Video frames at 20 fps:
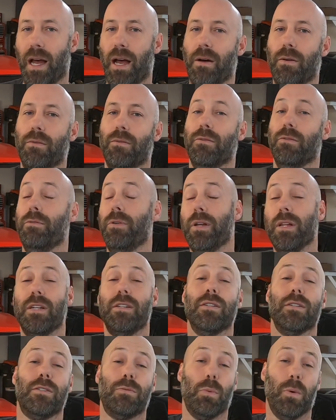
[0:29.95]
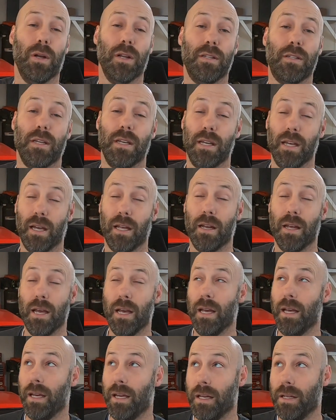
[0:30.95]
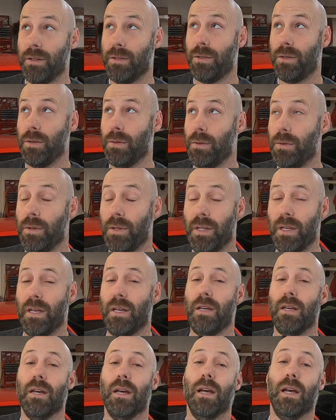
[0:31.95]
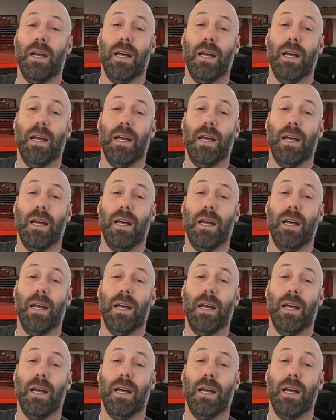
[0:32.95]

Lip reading: I really just wanted to get into the